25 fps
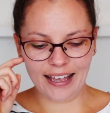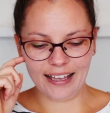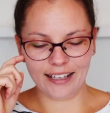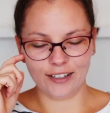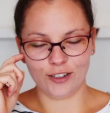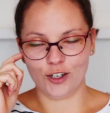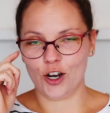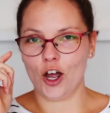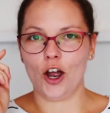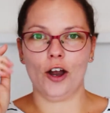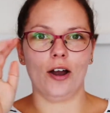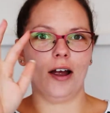
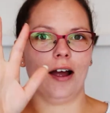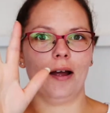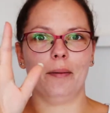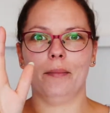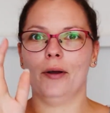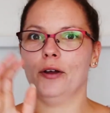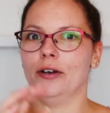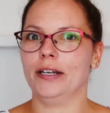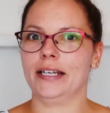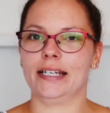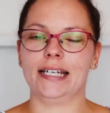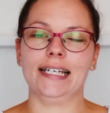No, I'm
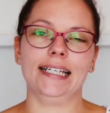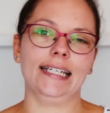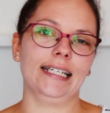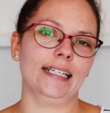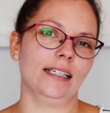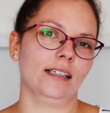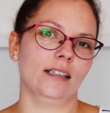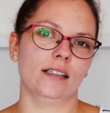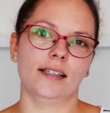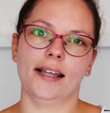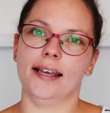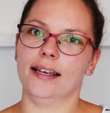only
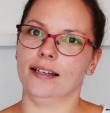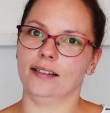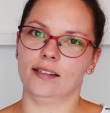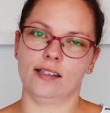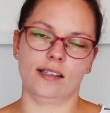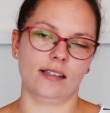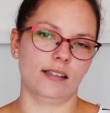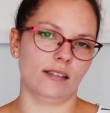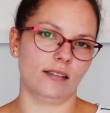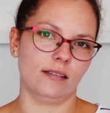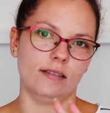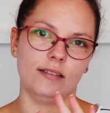kidding.
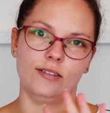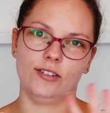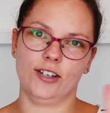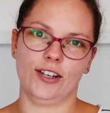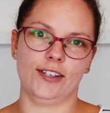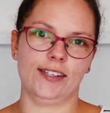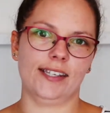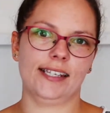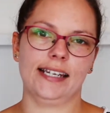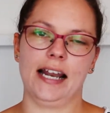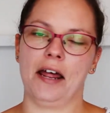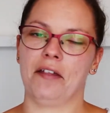It's
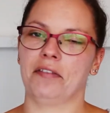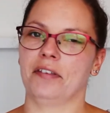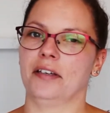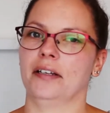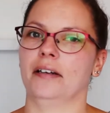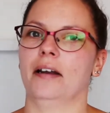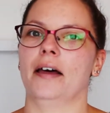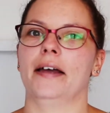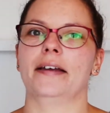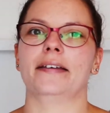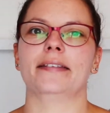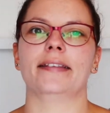nothing
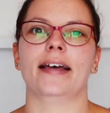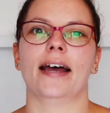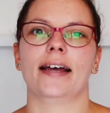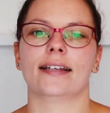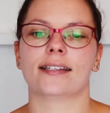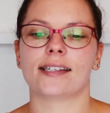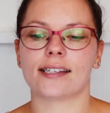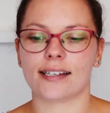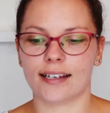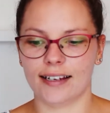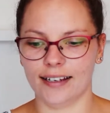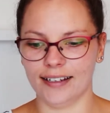like
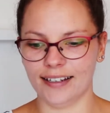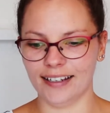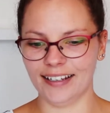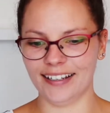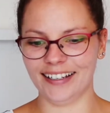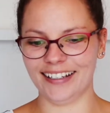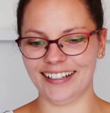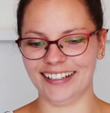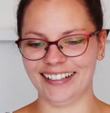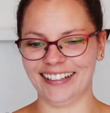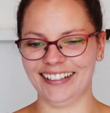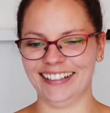that.
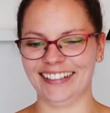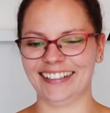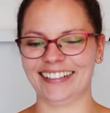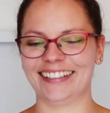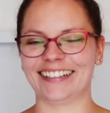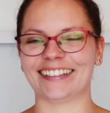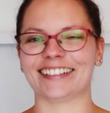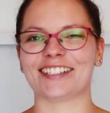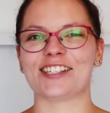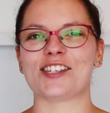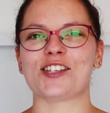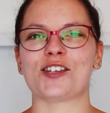
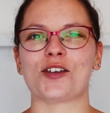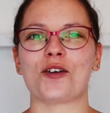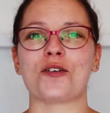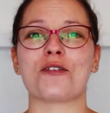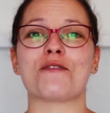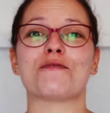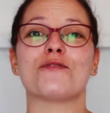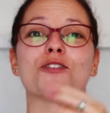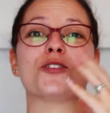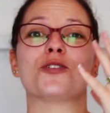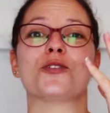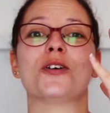So
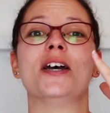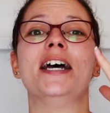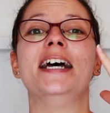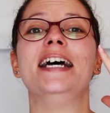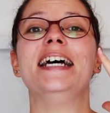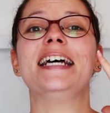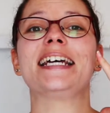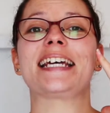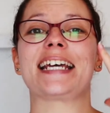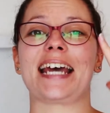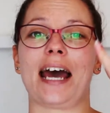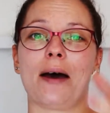if you
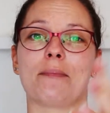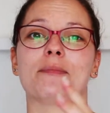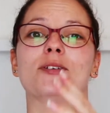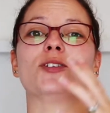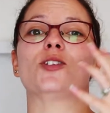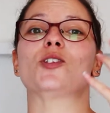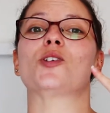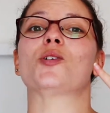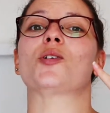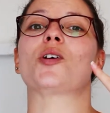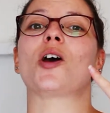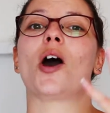come
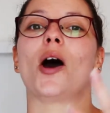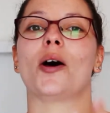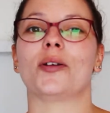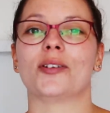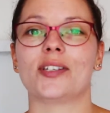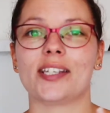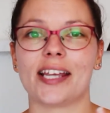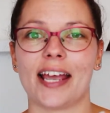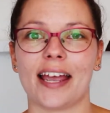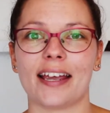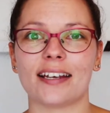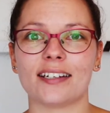into
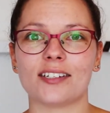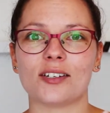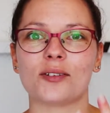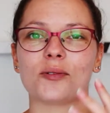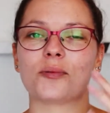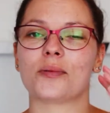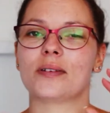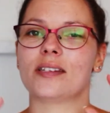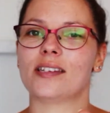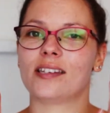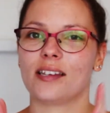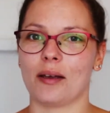contact
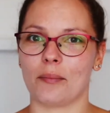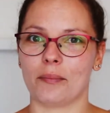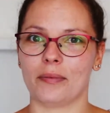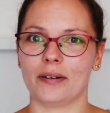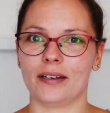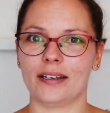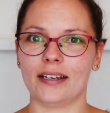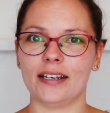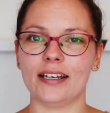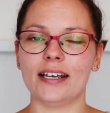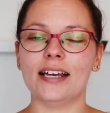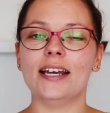with
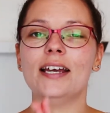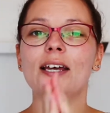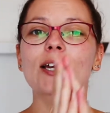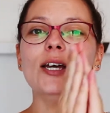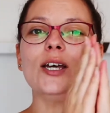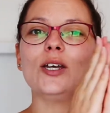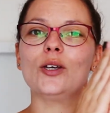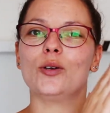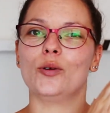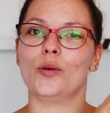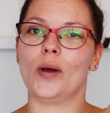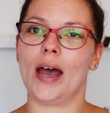somebody
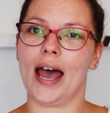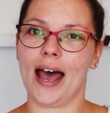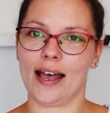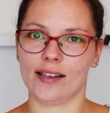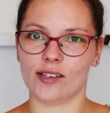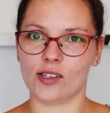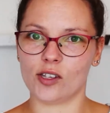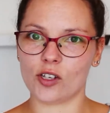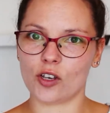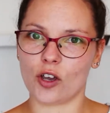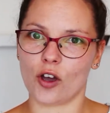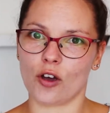who
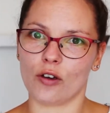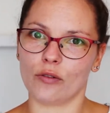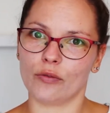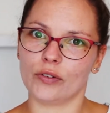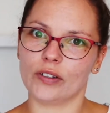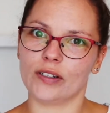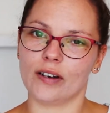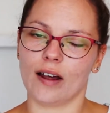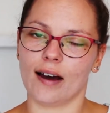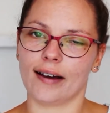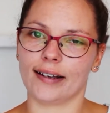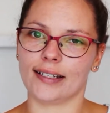has the
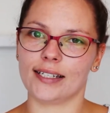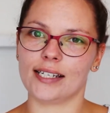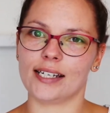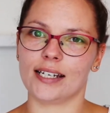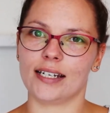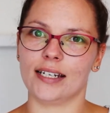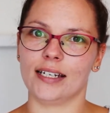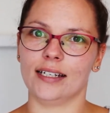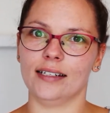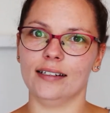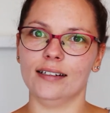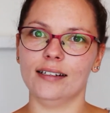
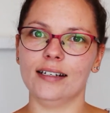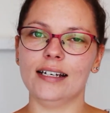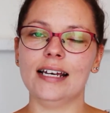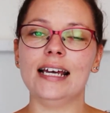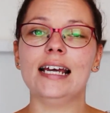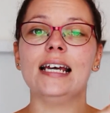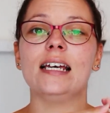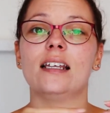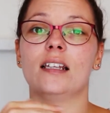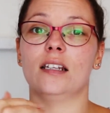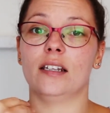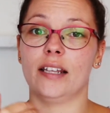COVID-19,
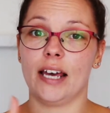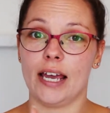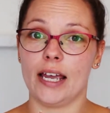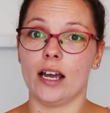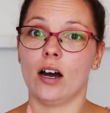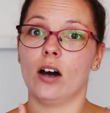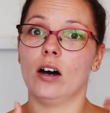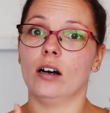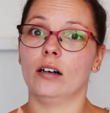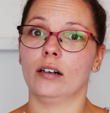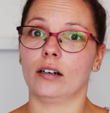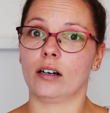they
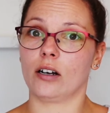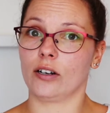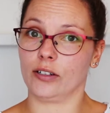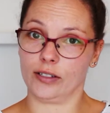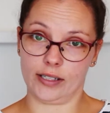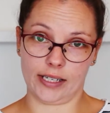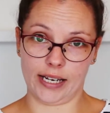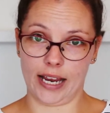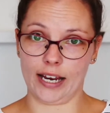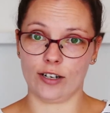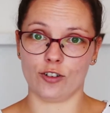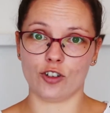are
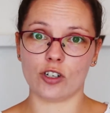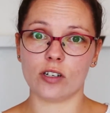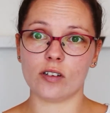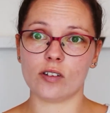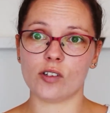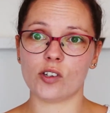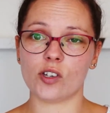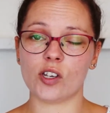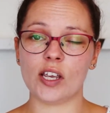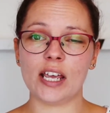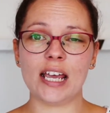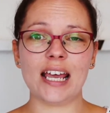
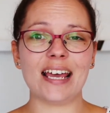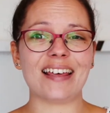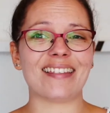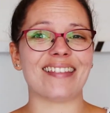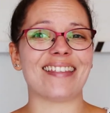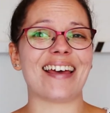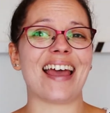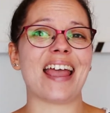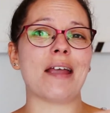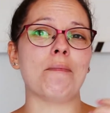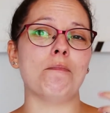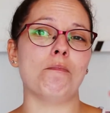contagious.
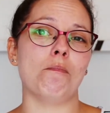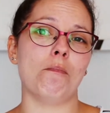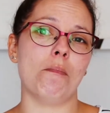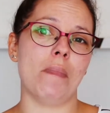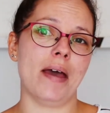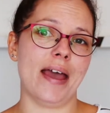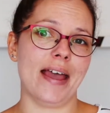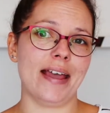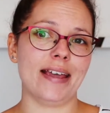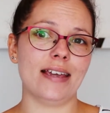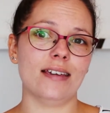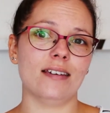They
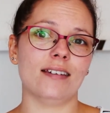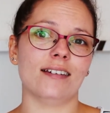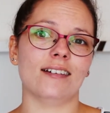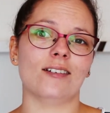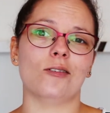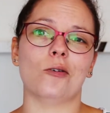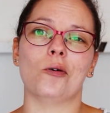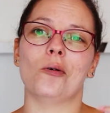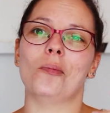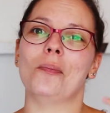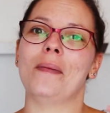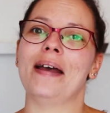may
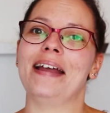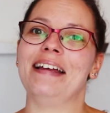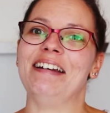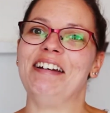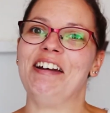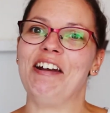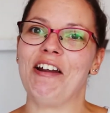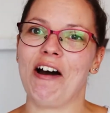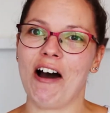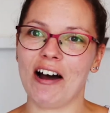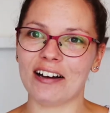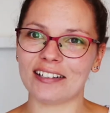or may
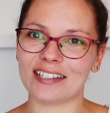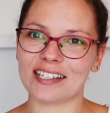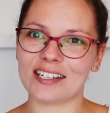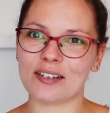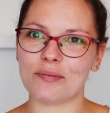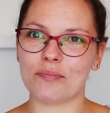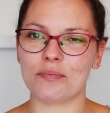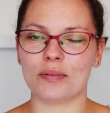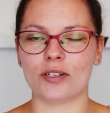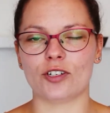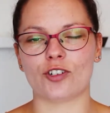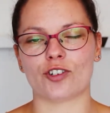
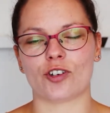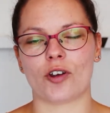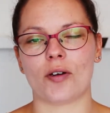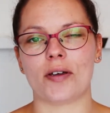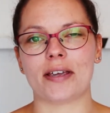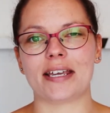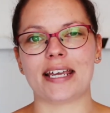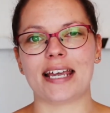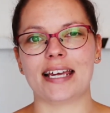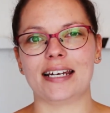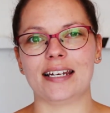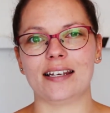not be
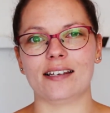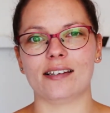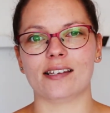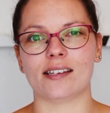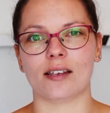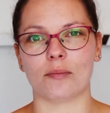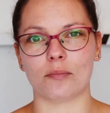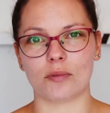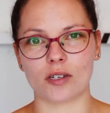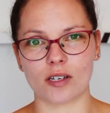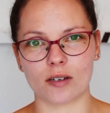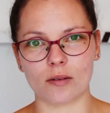showing any
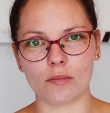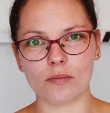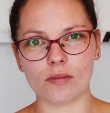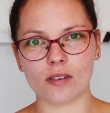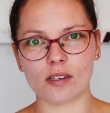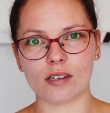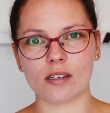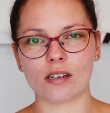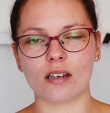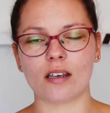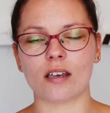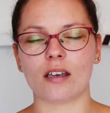
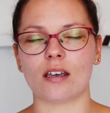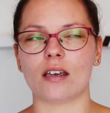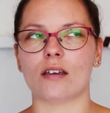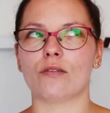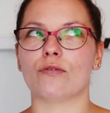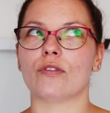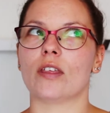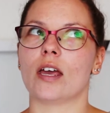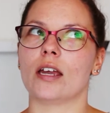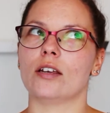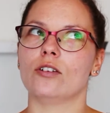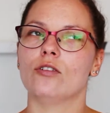symptoms.
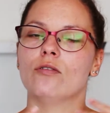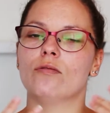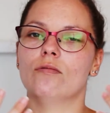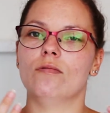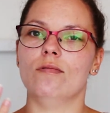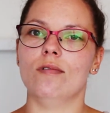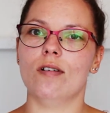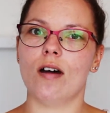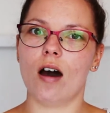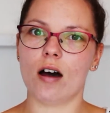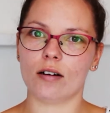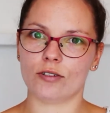If they do
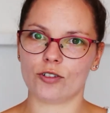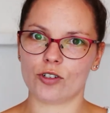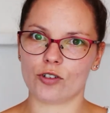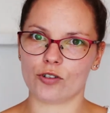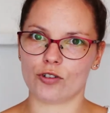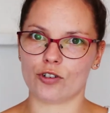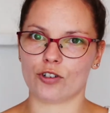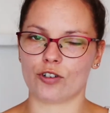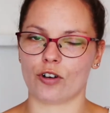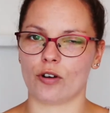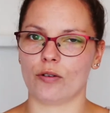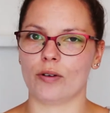not
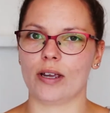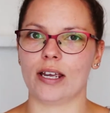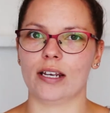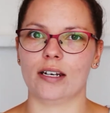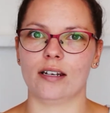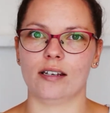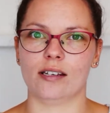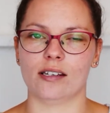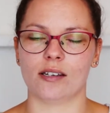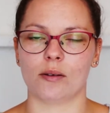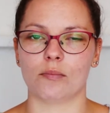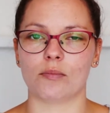show
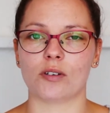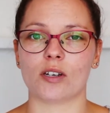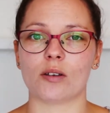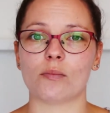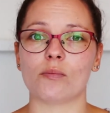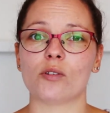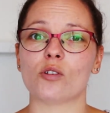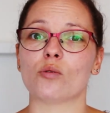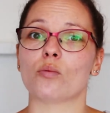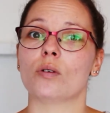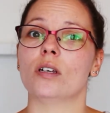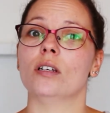any
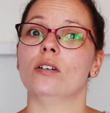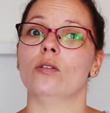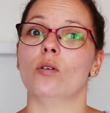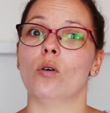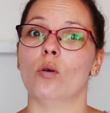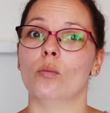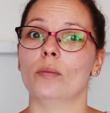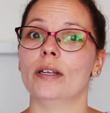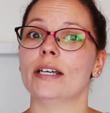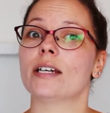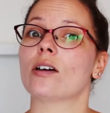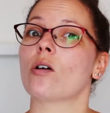symptoms, we
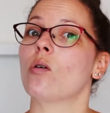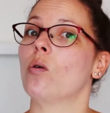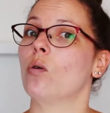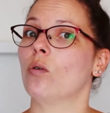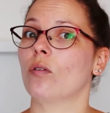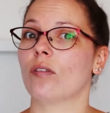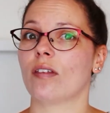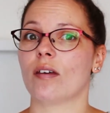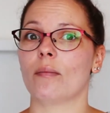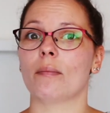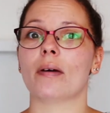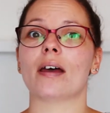normally
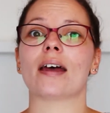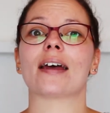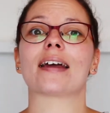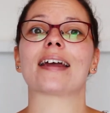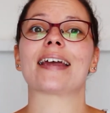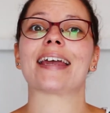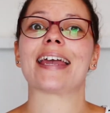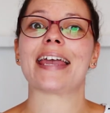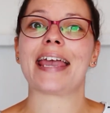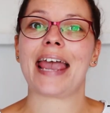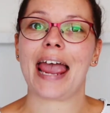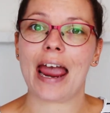call them a
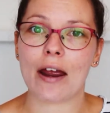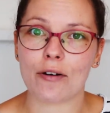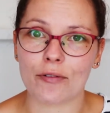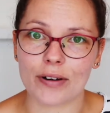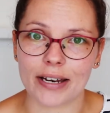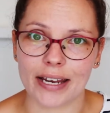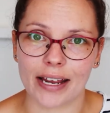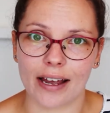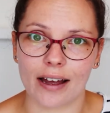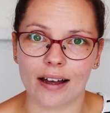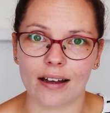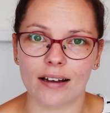
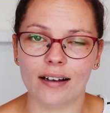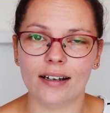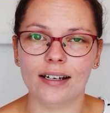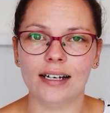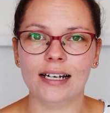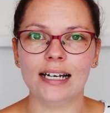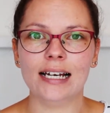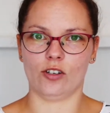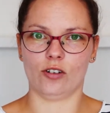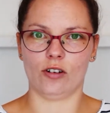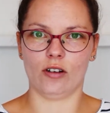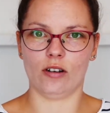carrier.
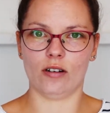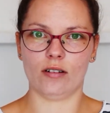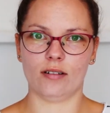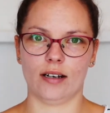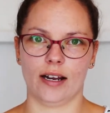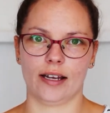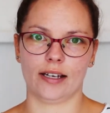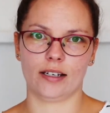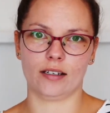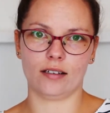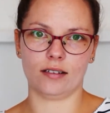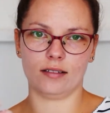You know,
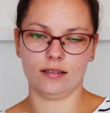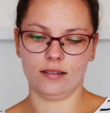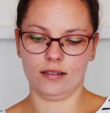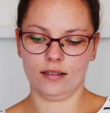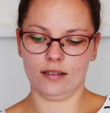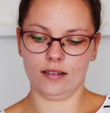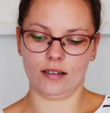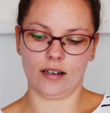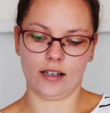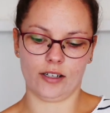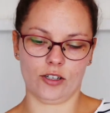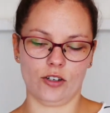
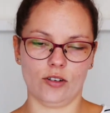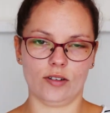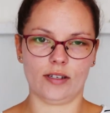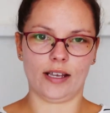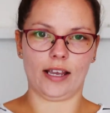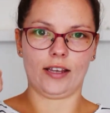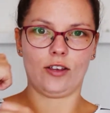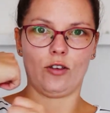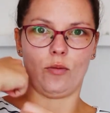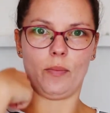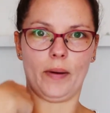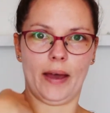like you
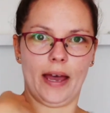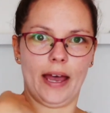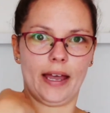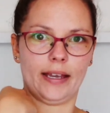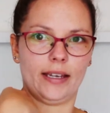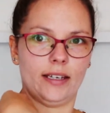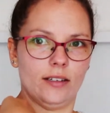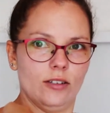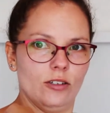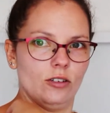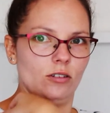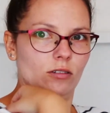take your bag
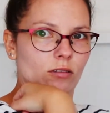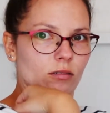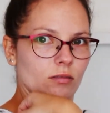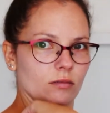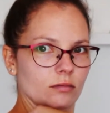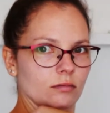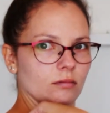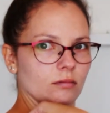and